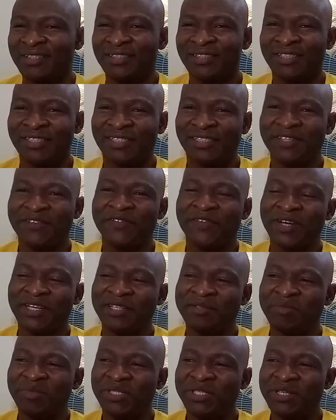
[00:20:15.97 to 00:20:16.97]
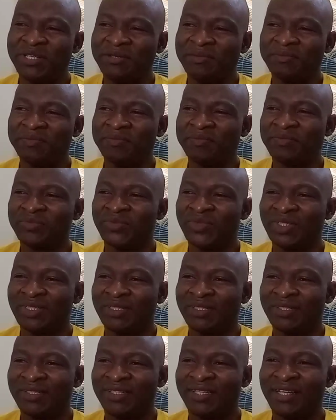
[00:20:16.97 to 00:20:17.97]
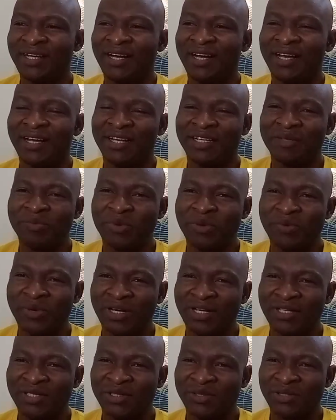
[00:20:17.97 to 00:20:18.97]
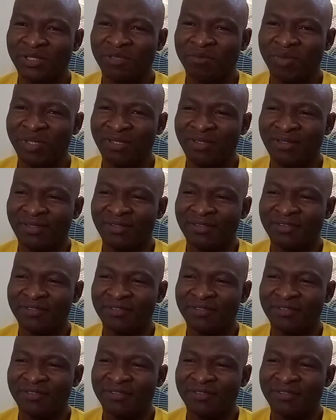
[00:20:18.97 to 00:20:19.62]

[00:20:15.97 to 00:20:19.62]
The stiffer the medium, the higher the propagation speed.